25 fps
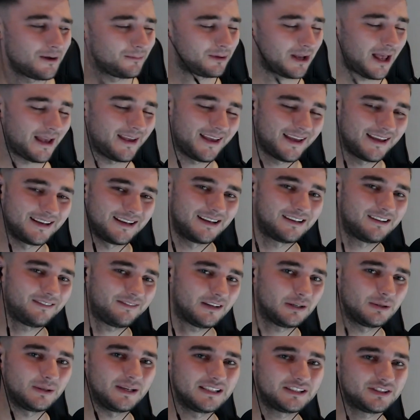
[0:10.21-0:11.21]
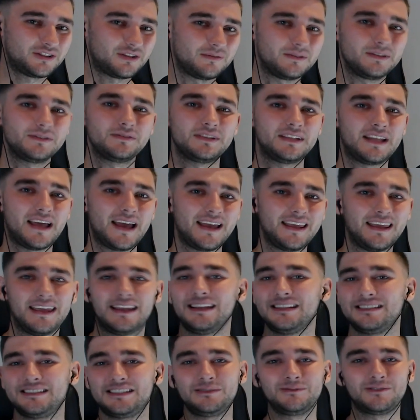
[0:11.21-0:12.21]
player in NFL history the other day and
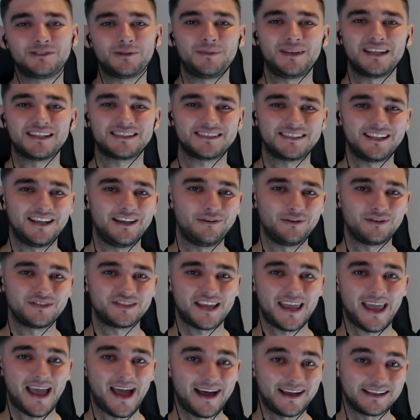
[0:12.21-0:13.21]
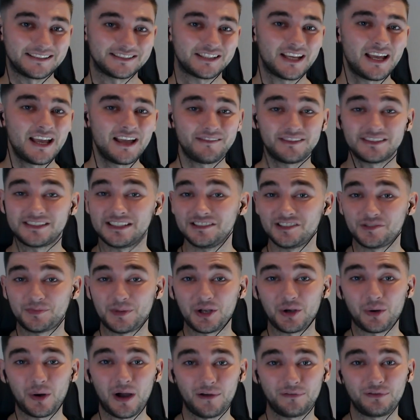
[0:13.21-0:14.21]
it seems to be a series he has. There seems to be
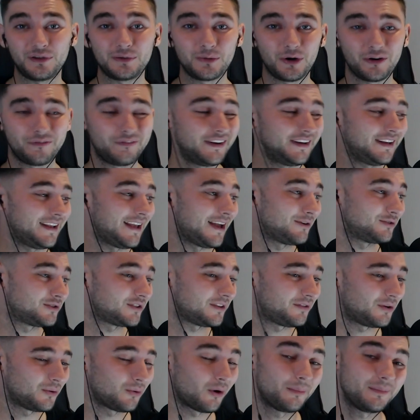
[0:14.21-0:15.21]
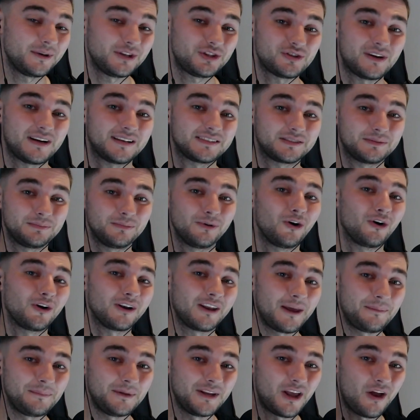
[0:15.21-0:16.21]
quite a few more videos. If you want me to act to more,
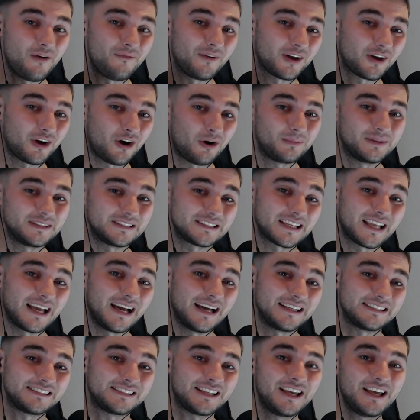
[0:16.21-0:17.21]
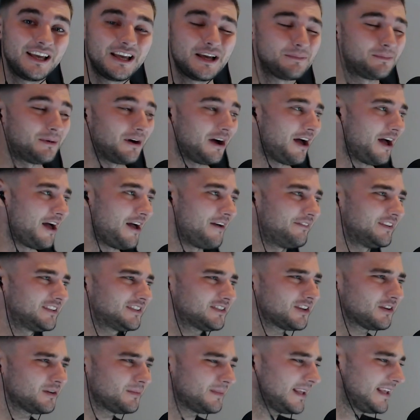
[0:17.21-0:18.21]
let me know in the comments guys. But uh, this is
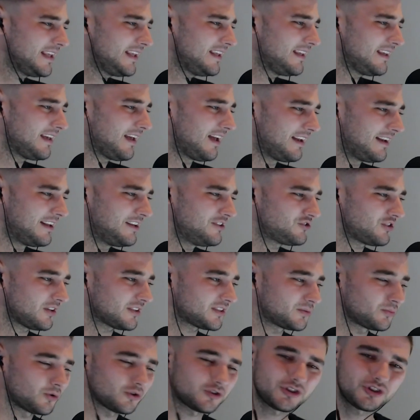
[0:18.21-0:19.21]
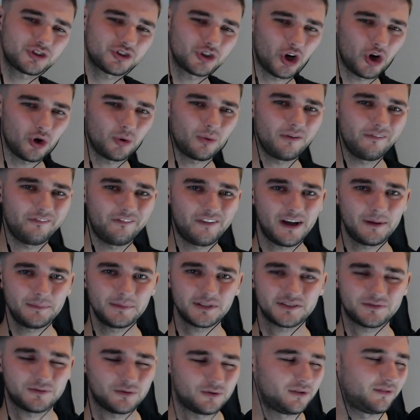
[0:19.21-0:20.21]
going to be an interesting watch. a short one, 5
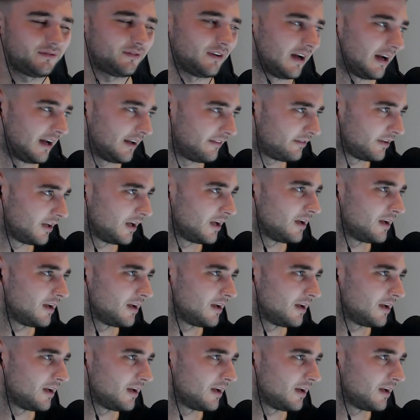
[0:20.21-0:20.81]
minutes 45.